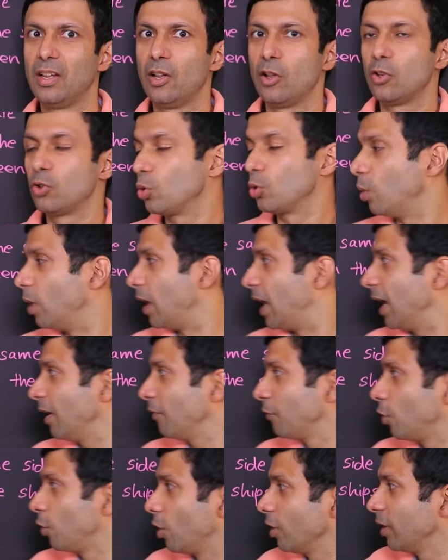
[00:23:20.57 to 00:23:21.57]
So
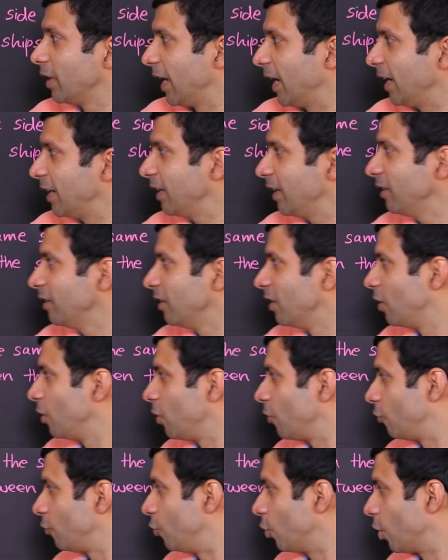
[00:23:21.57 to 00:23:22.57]
I've gone ahead and
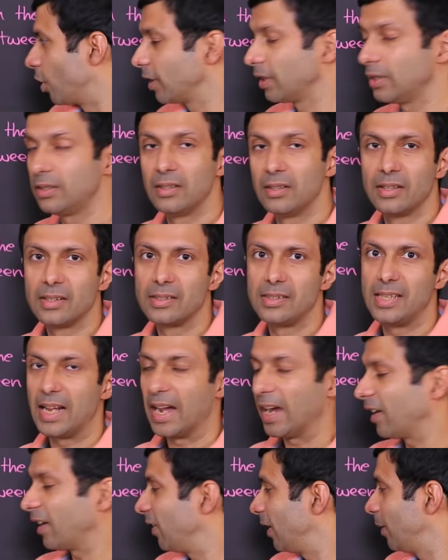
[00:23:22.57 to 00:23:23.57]
drawn a
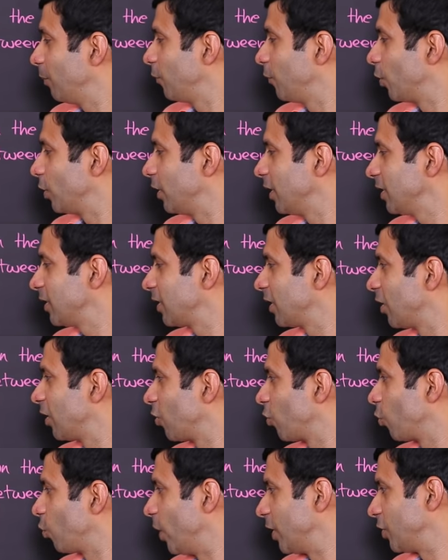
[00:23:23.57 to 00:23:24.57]
diagram for this
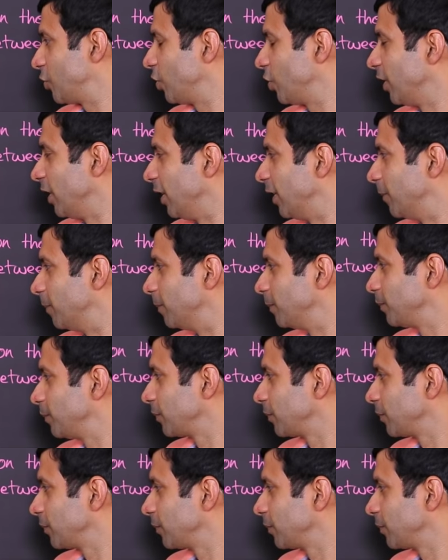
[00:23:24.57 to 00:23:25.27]
question here.